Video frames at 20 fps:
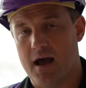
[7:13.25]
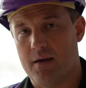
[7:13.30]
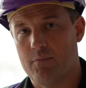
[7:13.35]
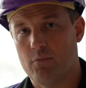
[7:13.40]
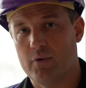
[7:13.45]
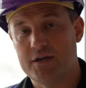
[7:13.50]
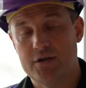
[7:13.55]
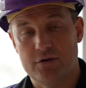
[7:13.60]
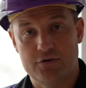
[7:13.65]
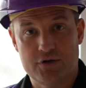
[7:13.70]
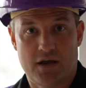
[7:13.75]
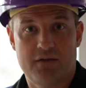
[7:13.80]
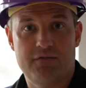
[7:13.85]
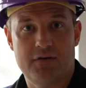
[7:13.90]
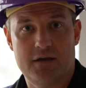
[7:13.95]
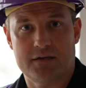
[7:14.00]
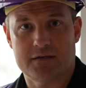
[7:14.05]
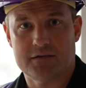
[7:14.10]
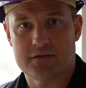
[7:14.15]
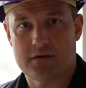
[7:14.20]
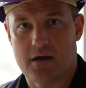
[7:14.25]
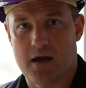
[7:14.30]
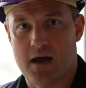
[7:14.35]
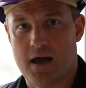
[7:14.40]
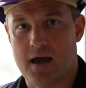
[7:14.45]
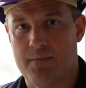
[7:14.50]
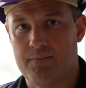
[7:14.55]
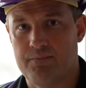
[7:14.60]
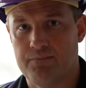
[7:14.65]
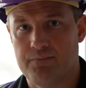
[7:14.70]
we do
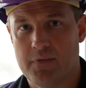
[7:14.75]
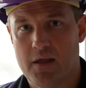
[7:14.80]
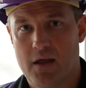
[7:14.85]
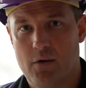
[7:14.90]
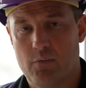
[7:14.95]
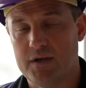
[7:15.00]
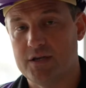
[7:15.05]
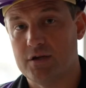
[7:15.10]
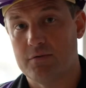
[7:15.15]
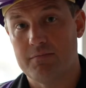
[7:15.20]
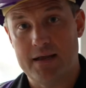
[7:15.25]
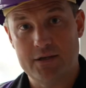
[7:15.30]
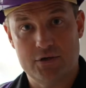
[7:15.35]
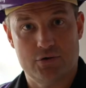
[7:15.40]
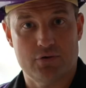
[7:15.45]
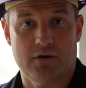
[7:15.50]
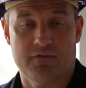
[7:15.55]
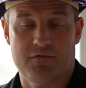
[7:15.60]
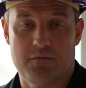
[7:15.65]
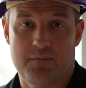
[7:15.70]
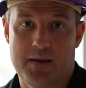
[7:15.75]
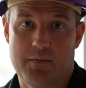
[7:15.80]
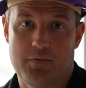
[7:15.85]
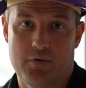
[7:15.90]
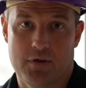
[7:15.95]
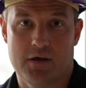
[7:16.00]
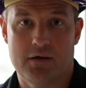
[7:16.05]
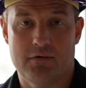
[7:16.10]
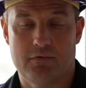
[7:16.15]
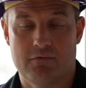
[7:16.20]
JVs. We do mentoring for
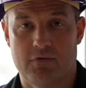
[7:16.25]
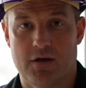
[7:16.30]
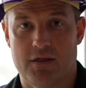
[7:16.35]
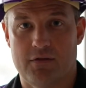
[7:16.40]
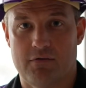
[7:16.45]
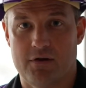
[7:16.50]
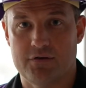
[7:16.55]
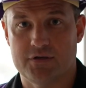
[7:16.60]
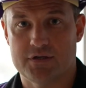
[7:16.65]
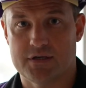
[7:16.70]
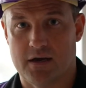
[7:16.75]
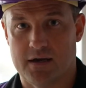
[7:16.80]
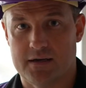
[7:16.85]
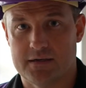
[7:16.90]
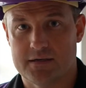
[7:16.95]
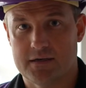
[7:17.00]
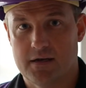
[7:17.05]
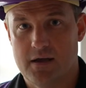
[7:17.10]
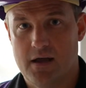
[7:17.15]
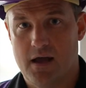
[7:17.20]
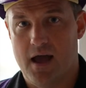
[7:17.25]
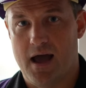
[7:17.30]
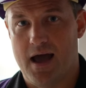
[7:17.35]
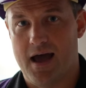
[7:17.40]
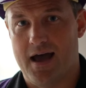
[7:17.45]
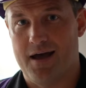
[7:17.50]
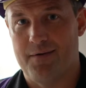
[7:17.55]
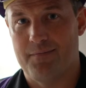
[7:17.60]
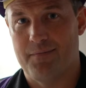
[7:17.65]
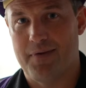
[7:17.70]
people that run their own sites.
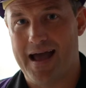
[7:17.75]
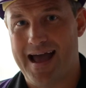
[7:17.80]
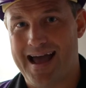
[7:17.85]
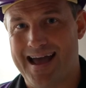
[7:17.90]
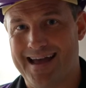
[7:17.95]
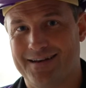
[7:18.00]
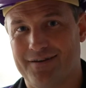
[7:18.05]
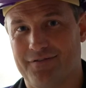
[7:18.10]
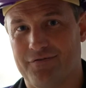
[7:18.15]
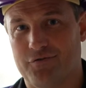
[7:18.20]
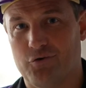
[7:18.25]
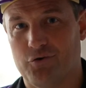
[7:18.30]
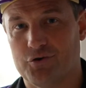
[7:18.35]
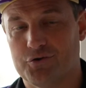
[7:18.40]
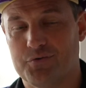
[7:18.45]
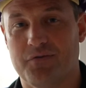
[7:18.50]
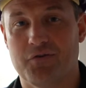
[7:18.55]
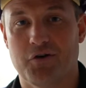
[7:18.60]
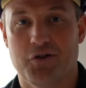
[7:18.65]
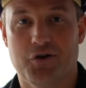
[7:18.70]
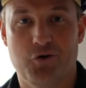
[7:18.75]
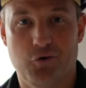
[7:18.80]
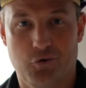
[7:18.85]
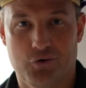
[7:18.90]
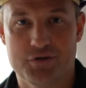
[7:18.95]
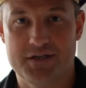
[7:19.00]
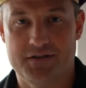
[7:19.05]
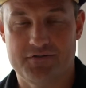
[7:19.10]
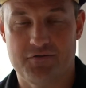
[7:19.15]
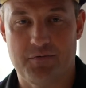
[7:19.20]
And of course, we've got
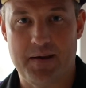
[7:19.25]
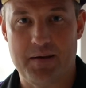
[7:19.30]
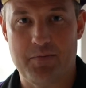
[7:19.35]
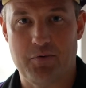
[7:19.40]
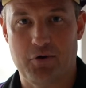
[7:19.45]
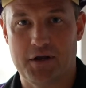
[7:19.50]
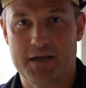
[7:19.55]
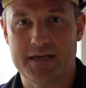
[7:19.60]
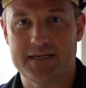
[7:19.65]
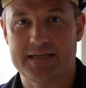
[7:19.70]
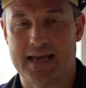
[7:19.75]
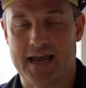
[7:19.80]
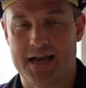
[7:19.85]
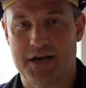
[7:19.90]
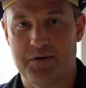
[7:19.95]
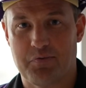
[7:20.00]
courses for people looking to get into